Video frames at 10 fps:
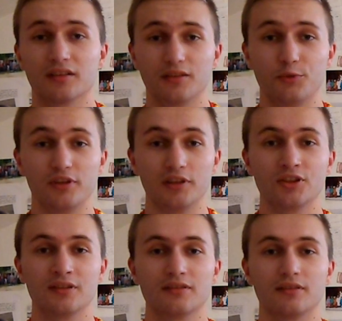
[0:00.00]
Looking at the
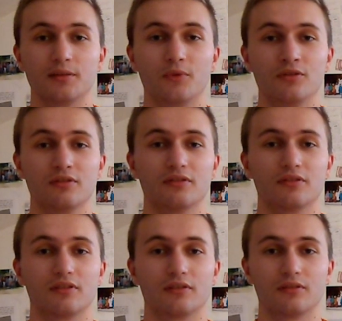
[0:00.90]
religions, the
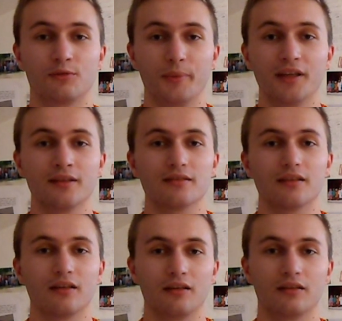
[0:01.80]
most
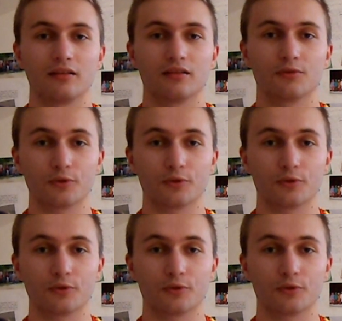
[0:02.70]
Romanians are